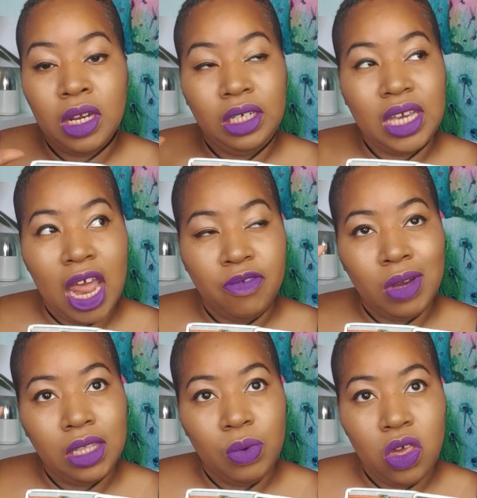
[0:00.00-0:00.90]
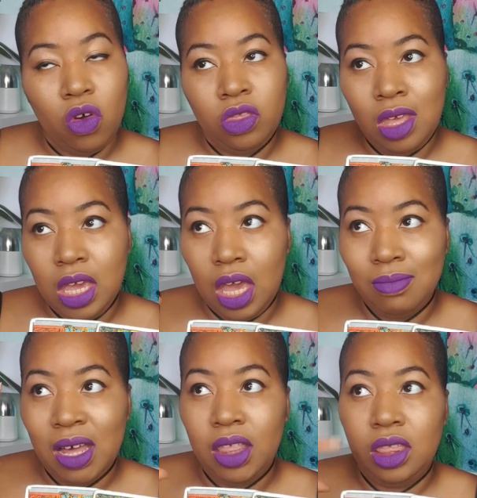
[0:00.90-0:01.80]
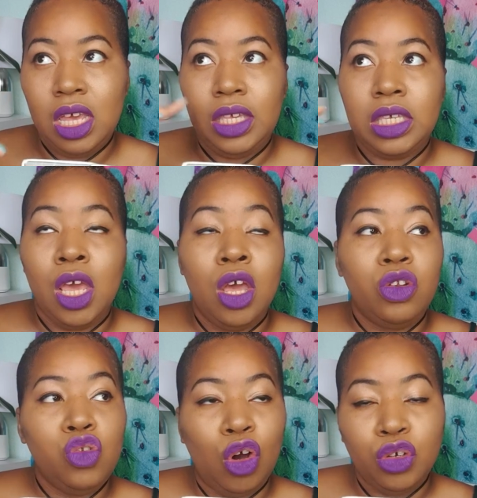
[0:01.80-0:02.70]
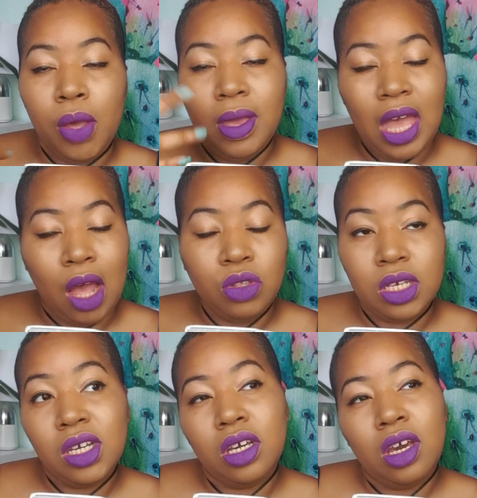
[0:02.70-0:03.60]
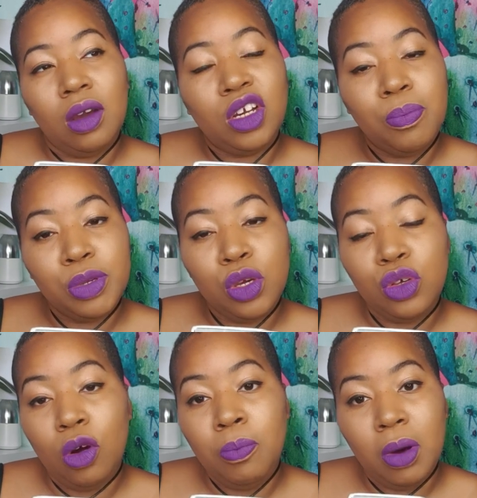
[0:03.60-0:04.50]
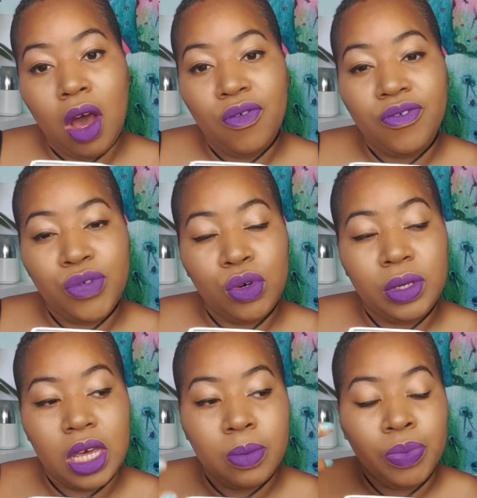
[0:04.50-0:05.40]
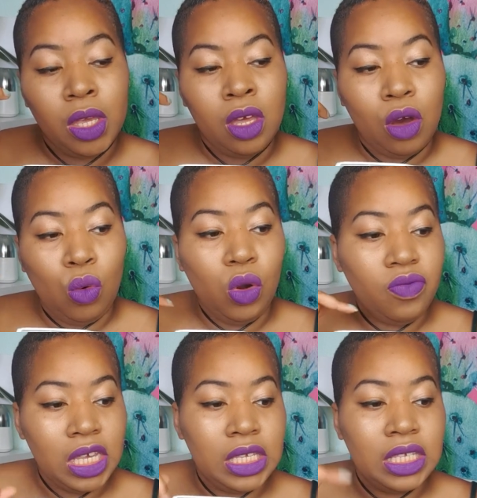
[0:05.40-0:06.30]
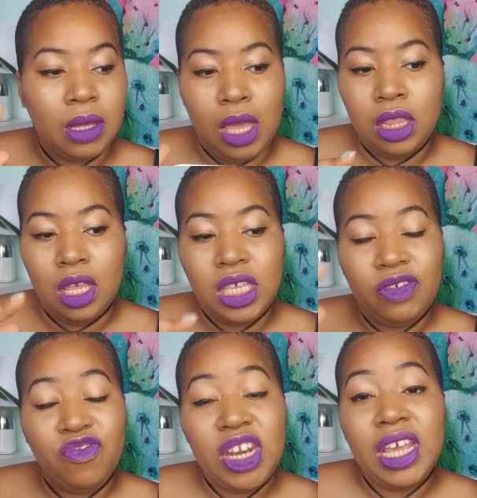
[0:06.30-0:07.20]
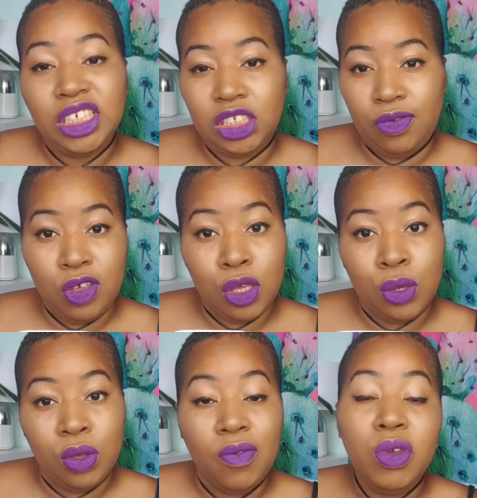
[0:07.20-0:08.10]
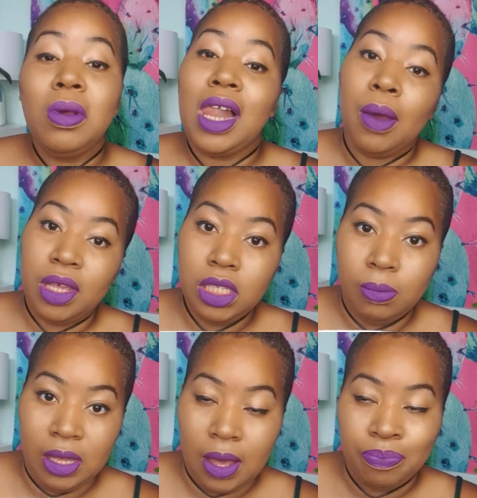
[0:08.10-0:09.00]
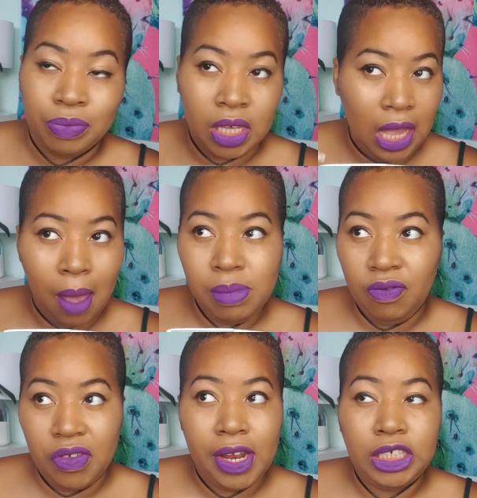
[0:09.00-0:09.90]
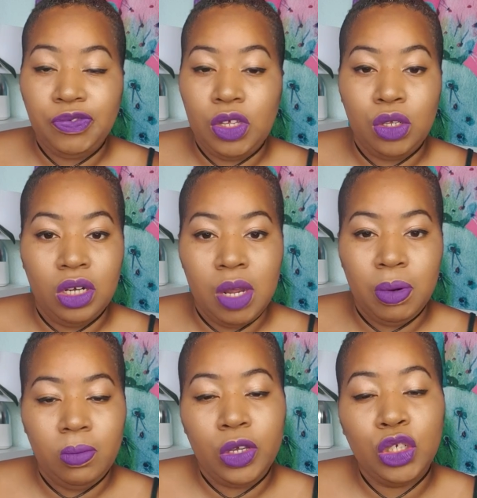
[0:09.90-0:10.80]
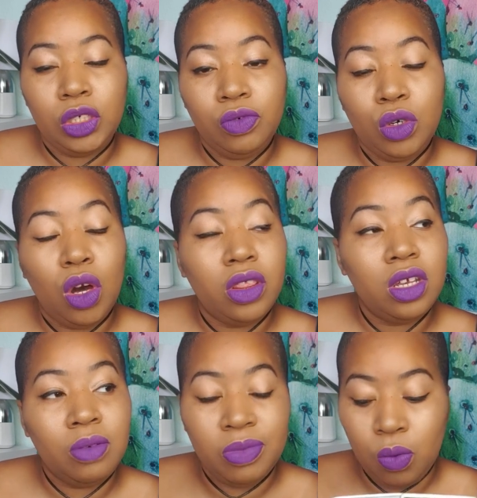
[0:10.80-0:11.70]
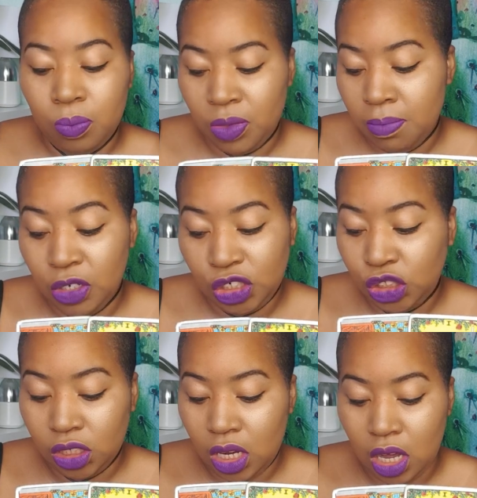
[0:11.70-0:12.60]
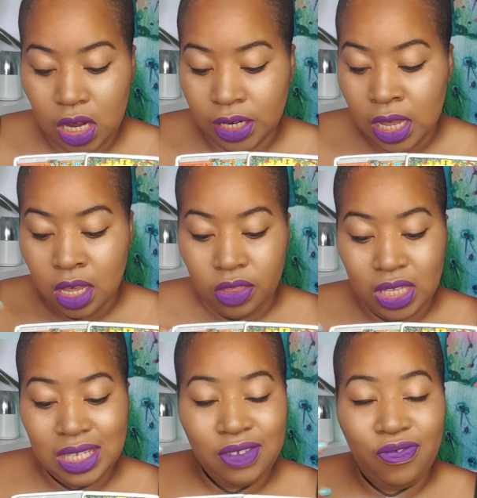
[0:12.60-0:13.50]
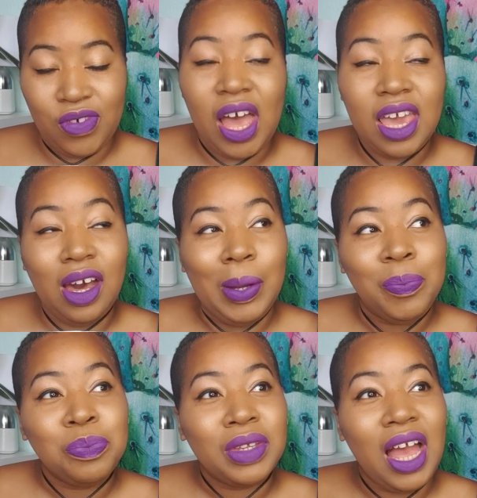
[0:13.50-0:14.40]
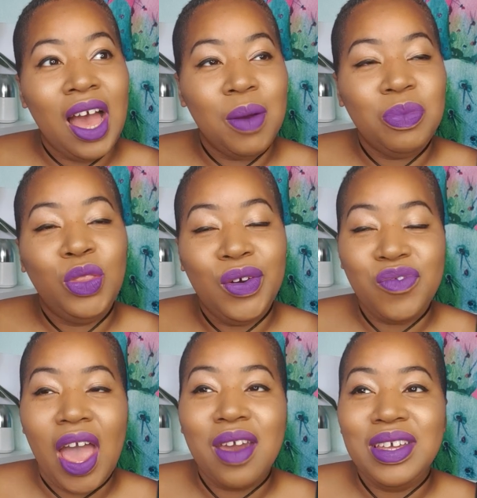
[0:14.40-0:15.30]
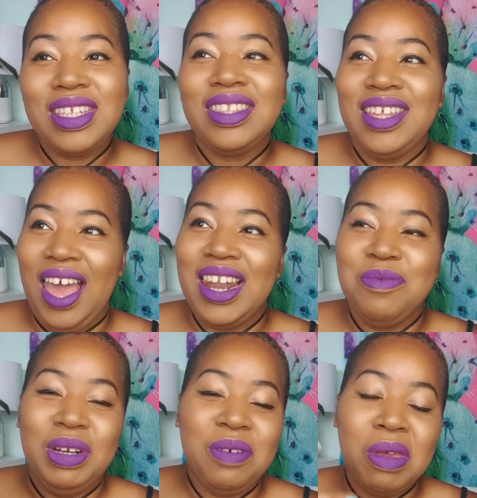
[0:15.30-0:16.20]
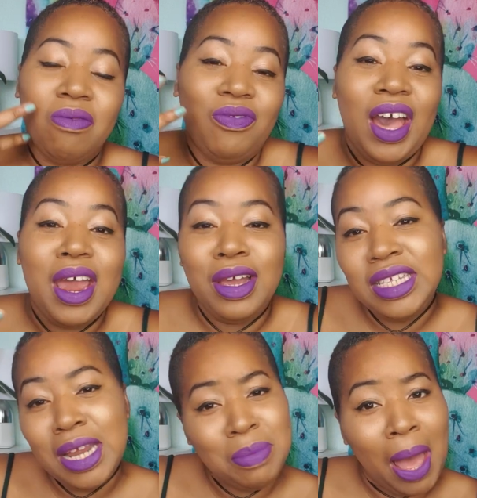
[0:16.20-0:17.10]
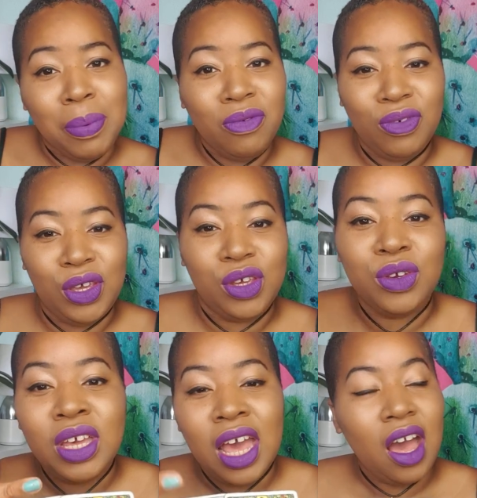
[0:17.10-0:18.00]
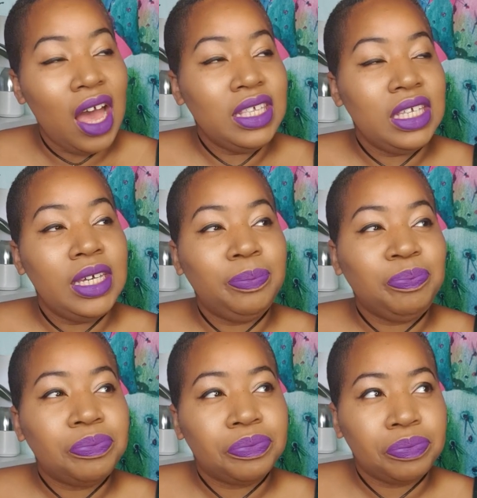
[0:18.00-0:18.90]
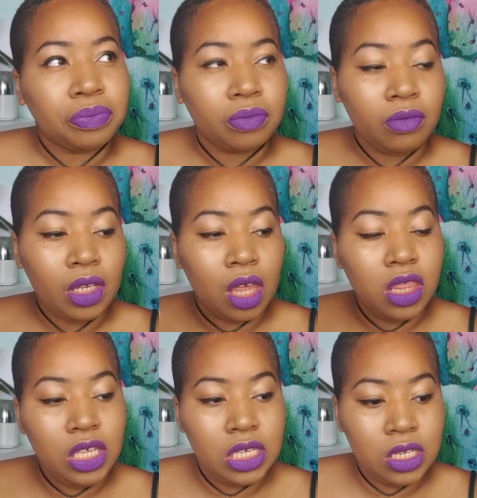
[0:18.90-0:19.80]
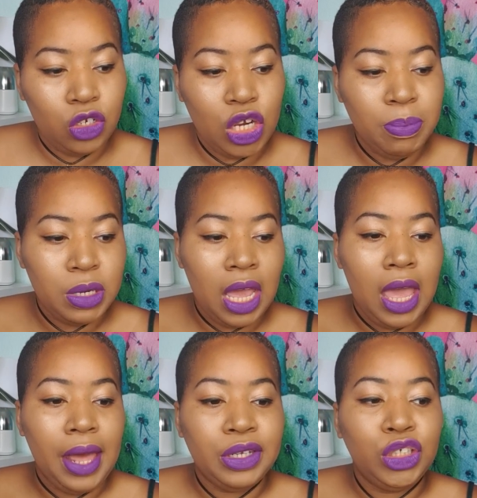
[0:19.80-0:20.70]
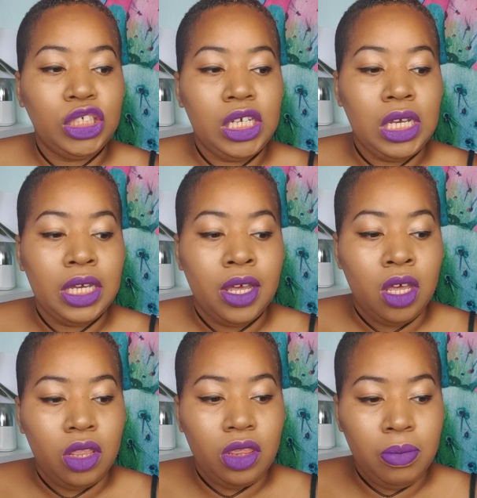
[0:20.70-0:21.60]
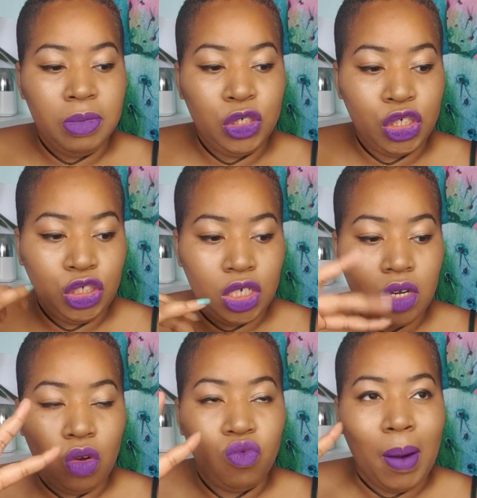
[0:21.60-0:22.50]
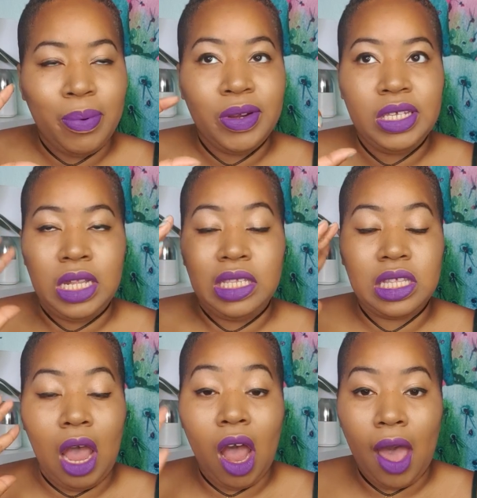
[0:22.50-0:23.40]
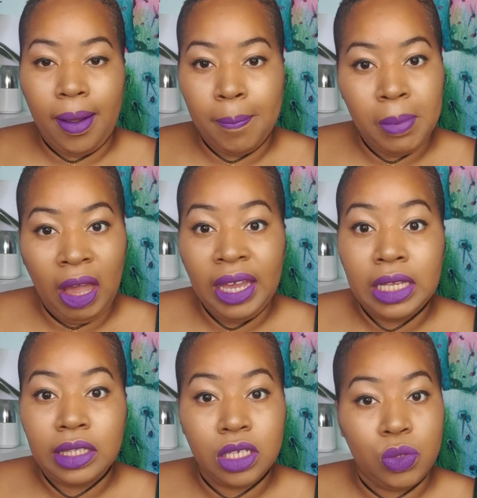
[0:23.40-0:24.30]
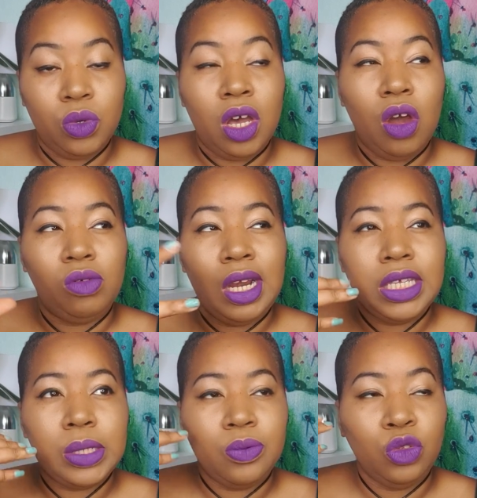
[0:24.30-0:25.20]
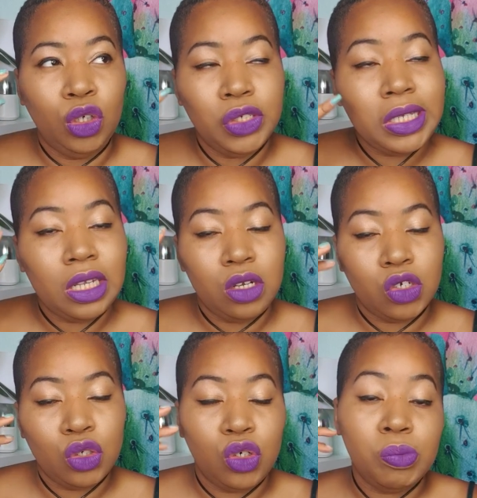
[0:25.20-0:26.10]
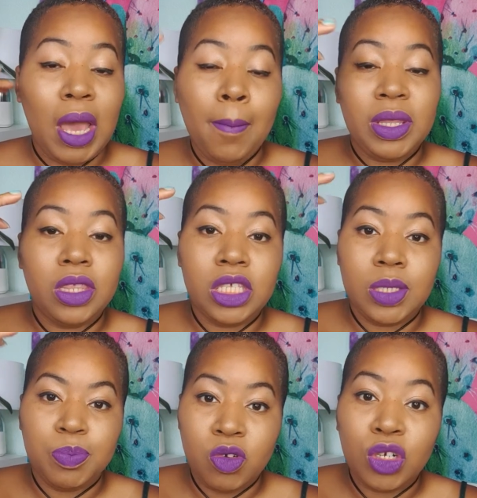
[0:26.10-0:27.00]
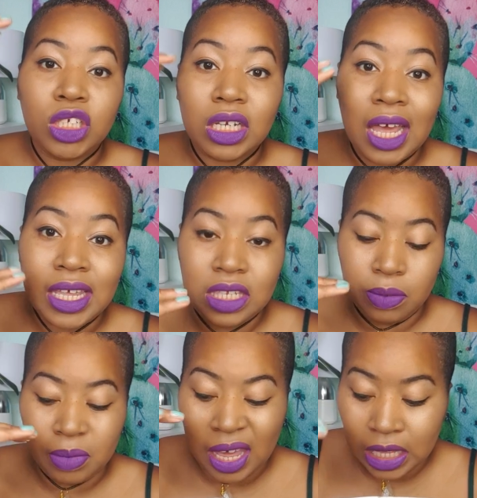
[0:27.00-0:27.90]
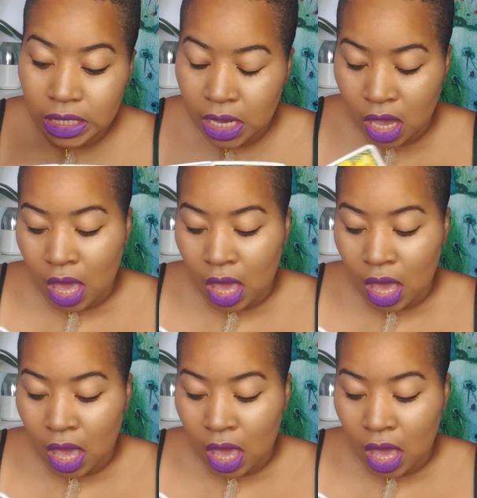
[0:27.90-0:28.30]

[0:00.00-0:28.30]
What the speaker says: Again, by the way you're thinking about things, not knowing how to compute your path forward. All of this is finished for you if you allow it to be. It can be finished for you, Libra, because you've got the Magician card. This is fire. Not fire as in the element. I mean fire as in I'm happy for you, as in this is Gemini energy. The Magician represents higher mind as well, right? So not just the logical mind, but the spiritualized mind.